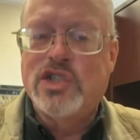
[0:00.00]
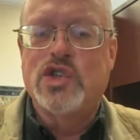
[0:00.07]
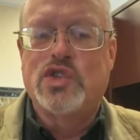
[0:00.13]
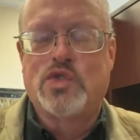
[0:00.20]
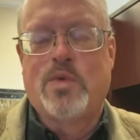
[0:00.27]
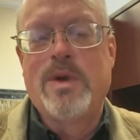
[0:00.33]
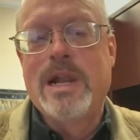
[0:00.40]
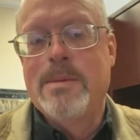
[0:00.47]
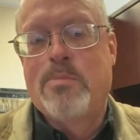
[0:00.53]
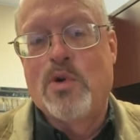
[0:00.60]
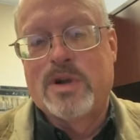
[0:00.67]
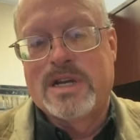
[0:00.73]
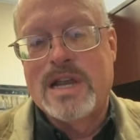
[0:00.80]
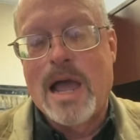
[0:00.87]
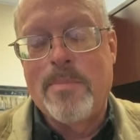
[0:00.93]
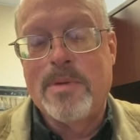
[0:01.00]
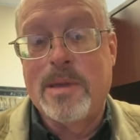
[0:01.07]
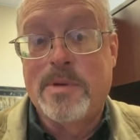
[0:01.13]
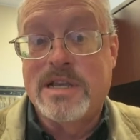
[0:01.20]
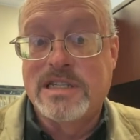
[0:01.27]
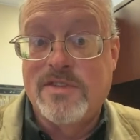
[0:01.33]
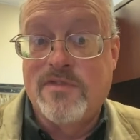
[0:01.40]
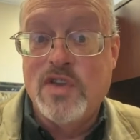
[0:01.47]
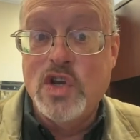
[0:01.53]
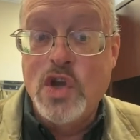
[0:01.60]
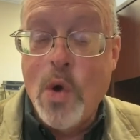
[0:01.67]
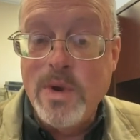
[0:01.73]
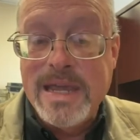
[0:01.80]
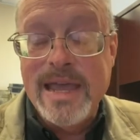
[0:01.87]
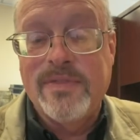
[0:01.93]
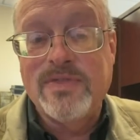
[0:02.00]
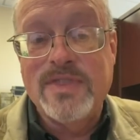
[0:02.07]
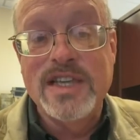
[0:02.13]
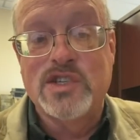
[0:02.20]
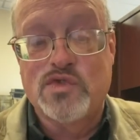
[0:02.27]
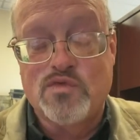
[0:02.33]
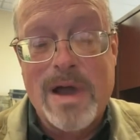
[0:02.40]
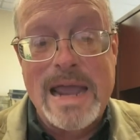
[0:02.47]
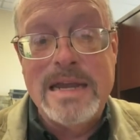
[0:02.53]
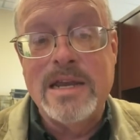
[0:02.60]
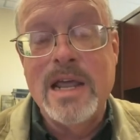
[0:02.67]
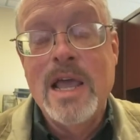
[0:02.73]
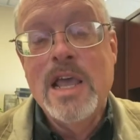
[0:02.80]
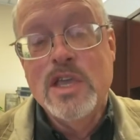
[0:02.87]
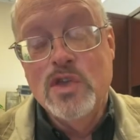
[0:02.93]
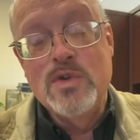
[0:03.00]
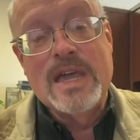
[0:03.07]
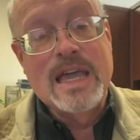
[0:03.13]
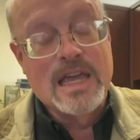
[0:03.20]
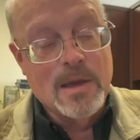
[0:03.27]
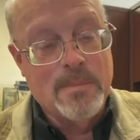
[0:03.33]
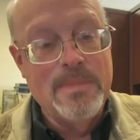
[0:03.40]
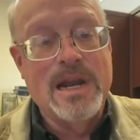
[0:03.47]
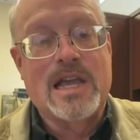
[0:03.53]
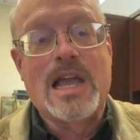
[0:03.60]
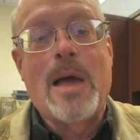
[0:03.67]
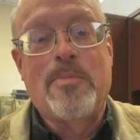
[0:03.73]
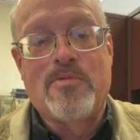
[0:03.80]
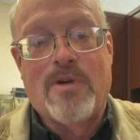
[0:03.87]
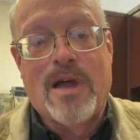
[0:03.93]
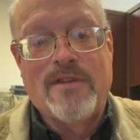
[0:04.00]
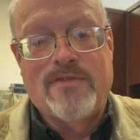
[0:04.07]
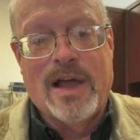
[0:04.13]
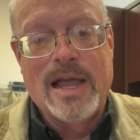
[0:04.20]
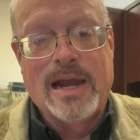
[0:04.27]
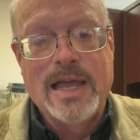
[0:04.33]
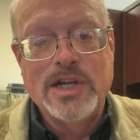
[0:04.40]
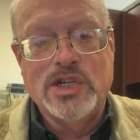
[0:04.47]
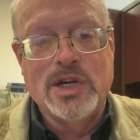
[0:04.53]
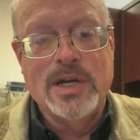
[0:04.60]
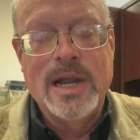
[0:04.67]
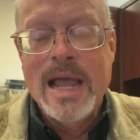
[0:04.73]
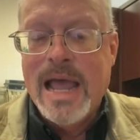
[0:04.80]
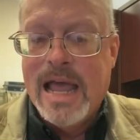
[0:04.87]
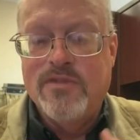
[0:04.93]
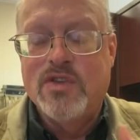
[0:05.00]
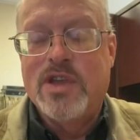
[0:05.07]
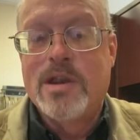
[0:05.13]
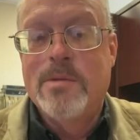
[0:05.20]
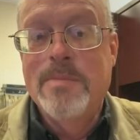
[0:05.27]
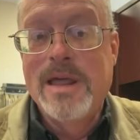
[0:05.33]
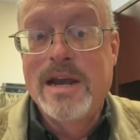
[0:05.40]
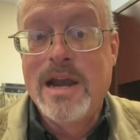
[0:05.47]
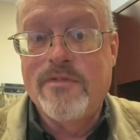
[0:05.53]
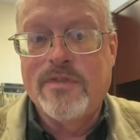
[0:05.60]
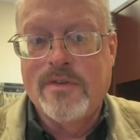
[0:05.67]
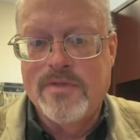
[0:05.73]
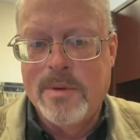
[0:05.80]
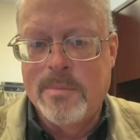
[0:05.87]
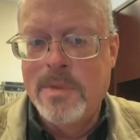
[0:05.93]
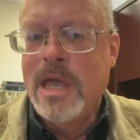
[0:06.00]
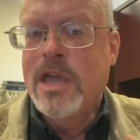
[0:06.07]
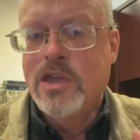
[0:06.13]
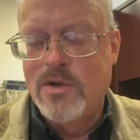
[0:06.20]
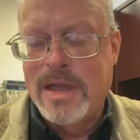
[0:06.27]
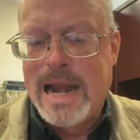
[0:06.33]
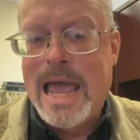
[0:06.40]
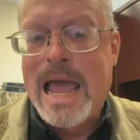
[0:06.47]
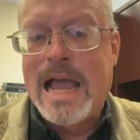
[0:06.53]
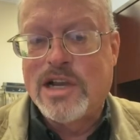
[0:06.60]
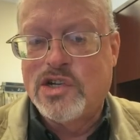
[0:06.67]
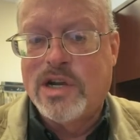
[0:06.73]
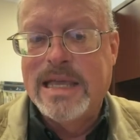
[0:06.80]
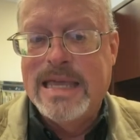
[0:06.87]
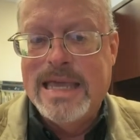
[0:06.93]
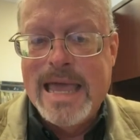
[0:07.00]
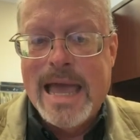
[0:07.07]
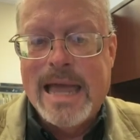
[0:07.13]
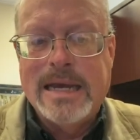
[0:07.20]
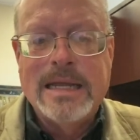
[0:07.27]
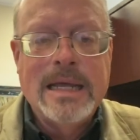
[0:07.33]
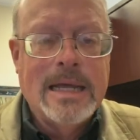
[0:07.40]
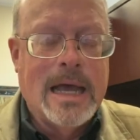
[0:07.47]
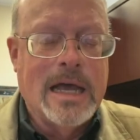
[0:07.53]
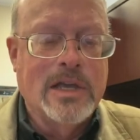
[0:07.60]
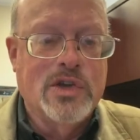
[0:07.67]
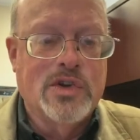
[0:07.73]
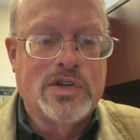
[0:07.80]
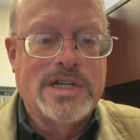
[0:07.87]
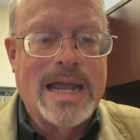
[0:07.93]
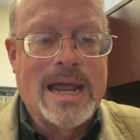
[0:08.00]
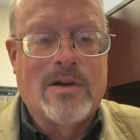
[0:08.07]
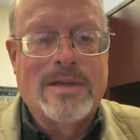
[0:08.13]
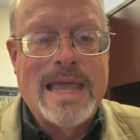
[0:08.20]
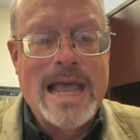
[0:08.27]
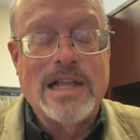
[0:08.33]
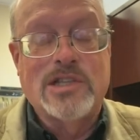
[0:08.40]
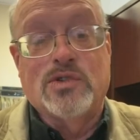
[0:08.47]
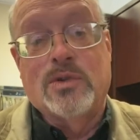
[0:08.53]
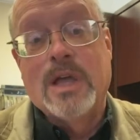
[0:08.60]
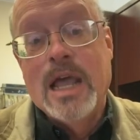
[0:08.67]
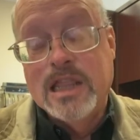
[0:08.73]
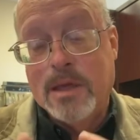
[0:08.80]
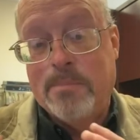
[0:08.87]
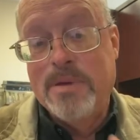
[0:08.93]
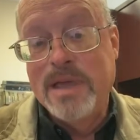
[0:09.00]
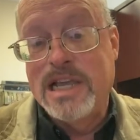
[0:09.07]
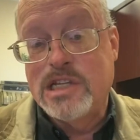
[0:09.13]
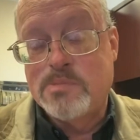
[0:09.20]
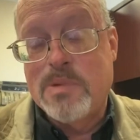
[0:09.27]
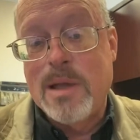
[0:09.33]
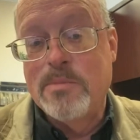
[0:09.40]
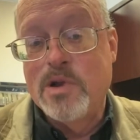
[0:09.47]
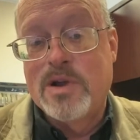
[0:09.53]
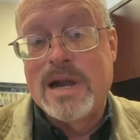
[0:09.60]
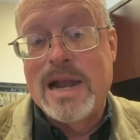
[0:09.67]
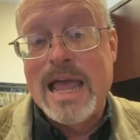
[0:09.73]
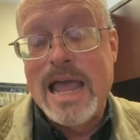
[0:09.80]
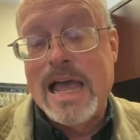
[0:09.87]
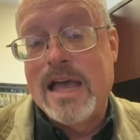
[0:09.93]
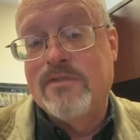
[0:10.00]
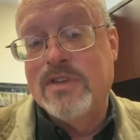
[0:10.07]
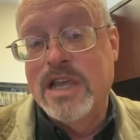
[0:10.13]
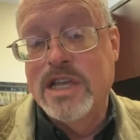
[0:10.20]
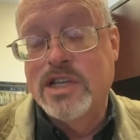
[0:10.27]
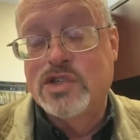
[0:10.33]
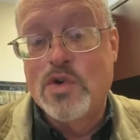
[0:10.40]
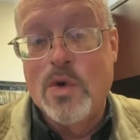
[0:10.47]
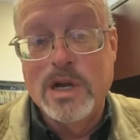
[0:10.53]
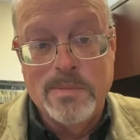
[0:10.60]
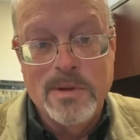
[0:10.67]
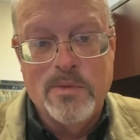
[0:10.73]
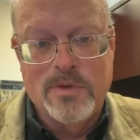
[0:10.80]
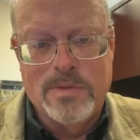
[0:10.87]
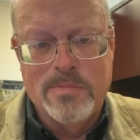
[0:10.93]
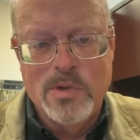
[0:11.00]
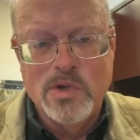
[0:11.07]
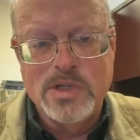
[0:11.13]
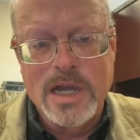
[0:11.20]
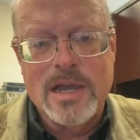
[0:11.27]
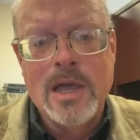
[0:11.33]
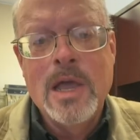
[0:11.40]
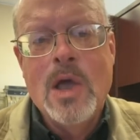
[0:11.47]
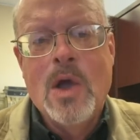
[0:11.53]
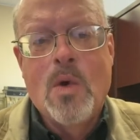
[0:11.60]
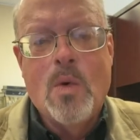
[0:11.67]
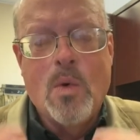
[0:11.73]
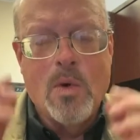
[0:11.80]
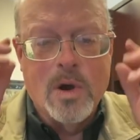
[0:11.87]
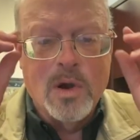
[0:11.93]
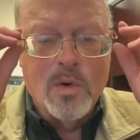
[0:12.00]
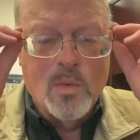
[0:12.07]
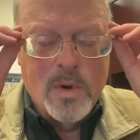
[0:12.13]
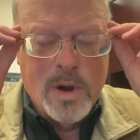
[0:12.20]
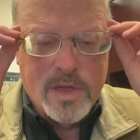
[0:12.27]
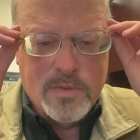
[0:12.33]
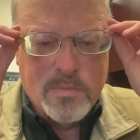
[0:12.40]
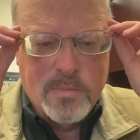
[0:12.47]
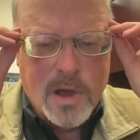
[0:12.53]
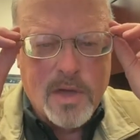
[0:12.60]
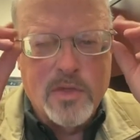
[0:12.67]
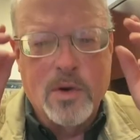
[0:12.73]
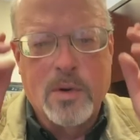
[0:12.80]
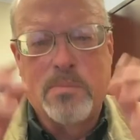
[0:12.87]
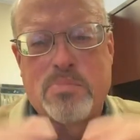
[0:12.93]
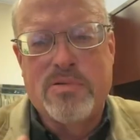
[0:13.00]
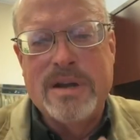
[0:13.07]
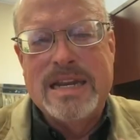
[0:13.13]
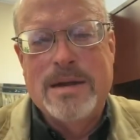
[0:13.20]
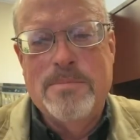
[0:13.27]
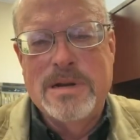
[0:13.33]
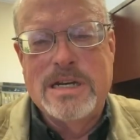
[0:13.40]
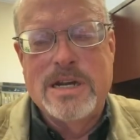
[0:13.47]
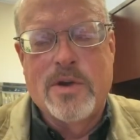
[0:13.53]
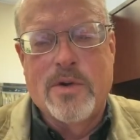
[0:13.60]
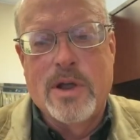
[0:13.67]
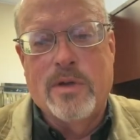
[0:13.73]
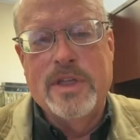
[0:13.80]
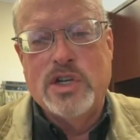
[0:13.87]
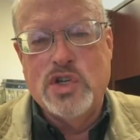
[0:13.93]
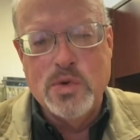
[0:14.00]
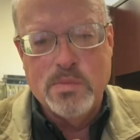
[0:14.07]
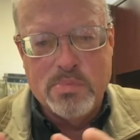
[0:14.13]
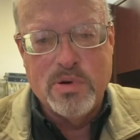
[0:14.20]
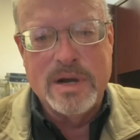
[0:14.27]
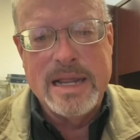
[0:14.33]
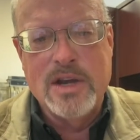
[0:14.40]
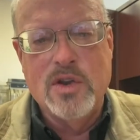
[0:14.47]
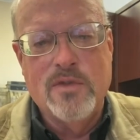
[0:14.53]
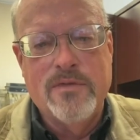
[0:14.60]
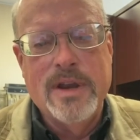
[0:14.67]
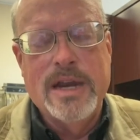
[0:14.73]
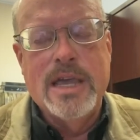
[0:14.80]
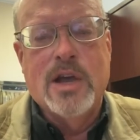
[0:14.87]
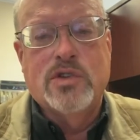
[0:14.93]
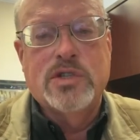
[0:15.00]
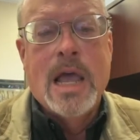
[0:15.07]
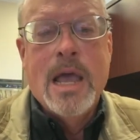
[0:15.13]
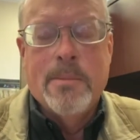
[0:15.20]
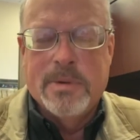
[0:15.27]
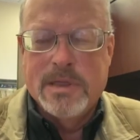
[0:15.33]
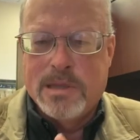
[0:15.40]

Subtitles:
This is a really important topic because if you don't get this right, you can commit a copyright violation, and if you commit enough of them, you can actually get your channel canceled. The biggest problem you're going to have is going to be with music or with other printed material that you put in your videos.